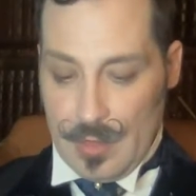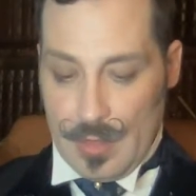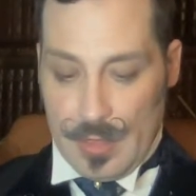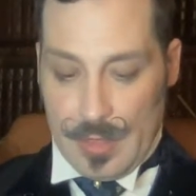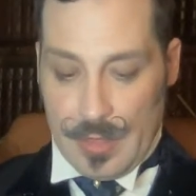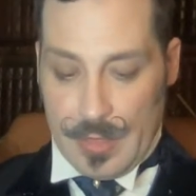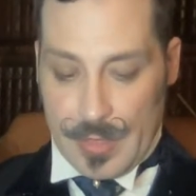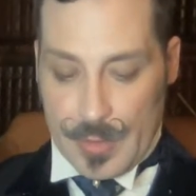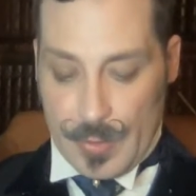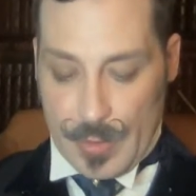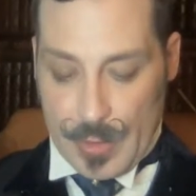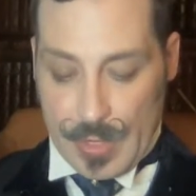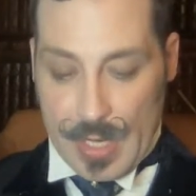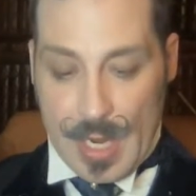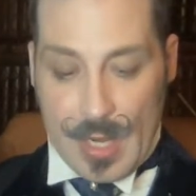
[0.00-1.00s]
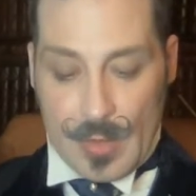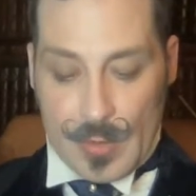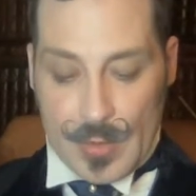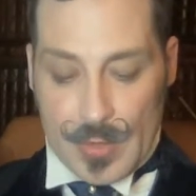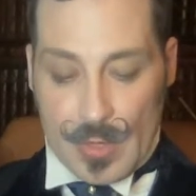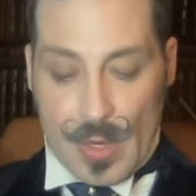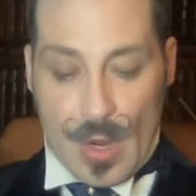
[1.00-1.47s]
I need to switch
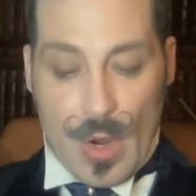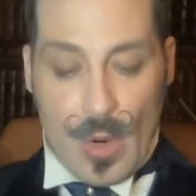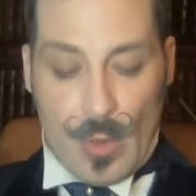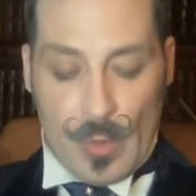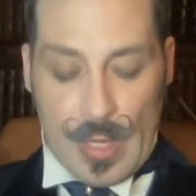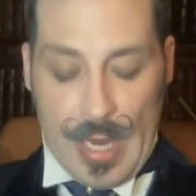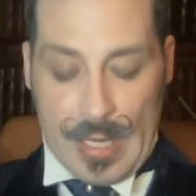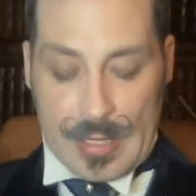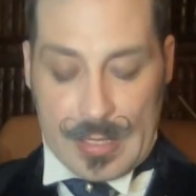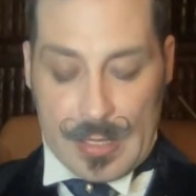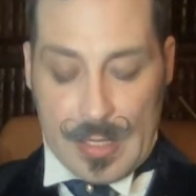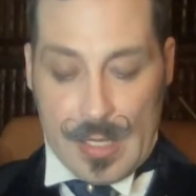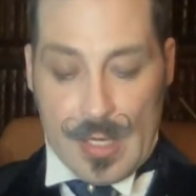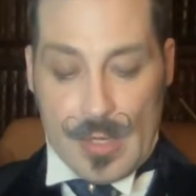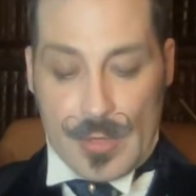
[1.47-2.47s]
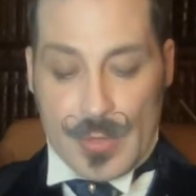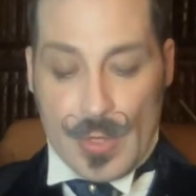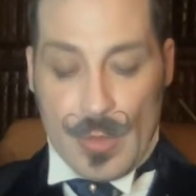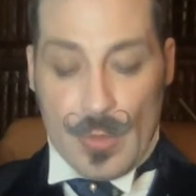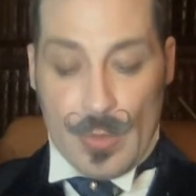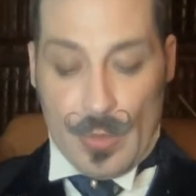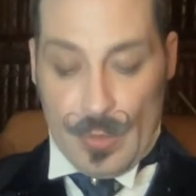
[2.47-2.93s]
accounts. Oh, yes.
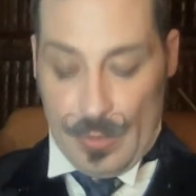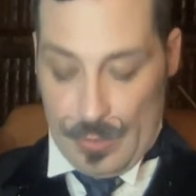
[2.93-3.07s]
So